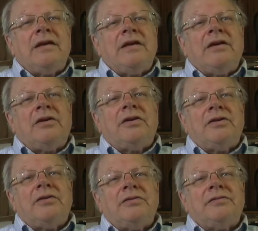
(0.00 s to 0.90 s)

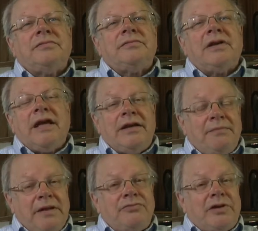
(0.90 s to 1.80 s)
Her, again,
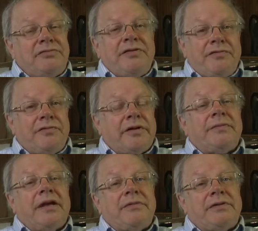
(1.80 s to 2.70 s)
dress reform,
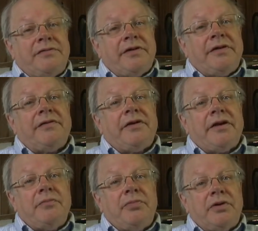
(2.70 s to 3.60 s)
that was very, very
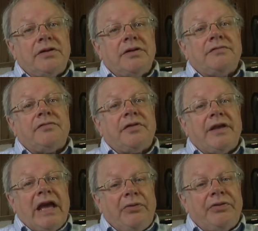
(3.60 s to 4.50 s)
important for the
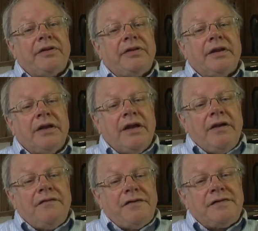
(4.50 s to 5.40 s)
health, the
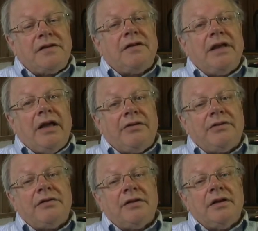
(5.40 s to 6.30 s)
physical
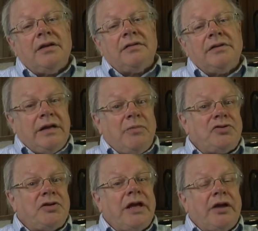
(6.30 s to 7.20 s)
health, and
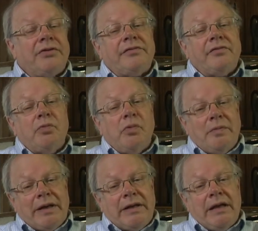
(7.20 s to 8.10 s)
emotional health of a
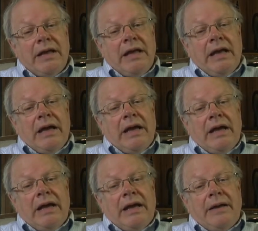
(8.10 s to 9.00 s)
woman.
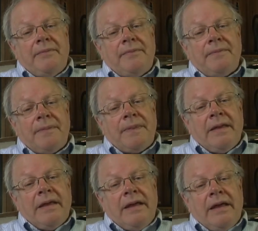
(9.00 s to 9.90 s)

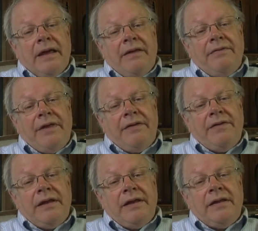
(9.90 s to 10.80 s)
And then
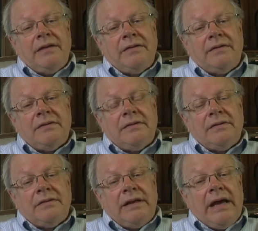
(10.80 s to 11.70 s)
the
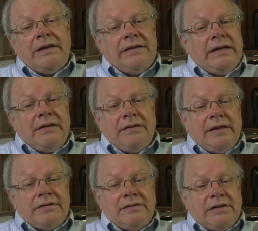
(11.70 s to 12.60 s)
idea that,